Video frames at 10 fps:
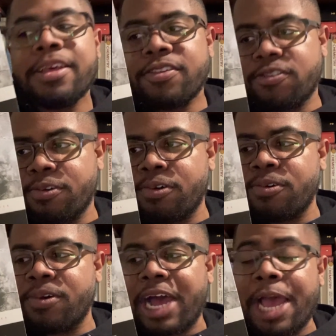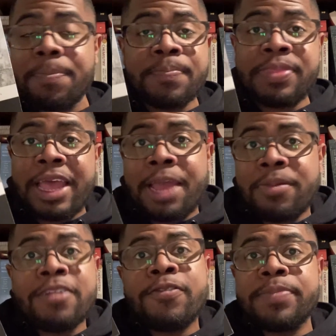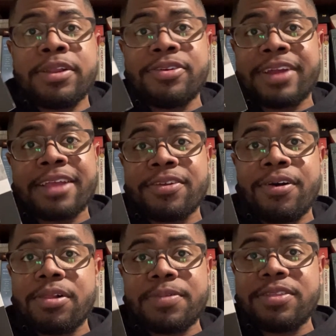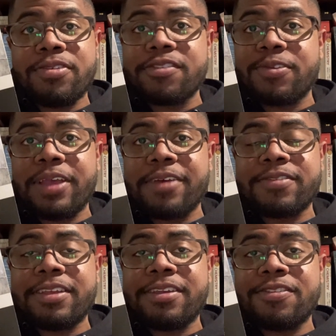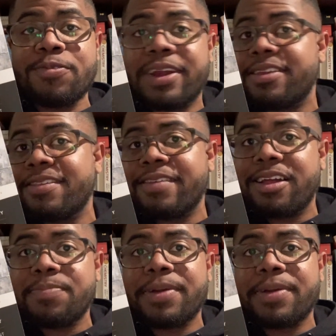So I'm not familiar at all with Dostoevsky's writing style,